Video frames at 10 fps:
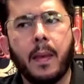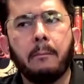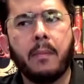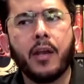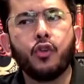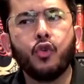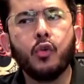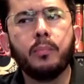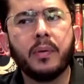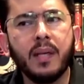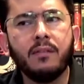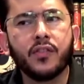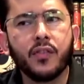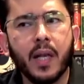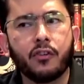my two
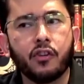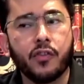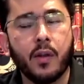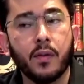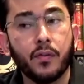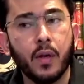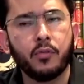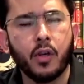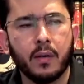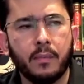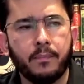previous lectures on the subject,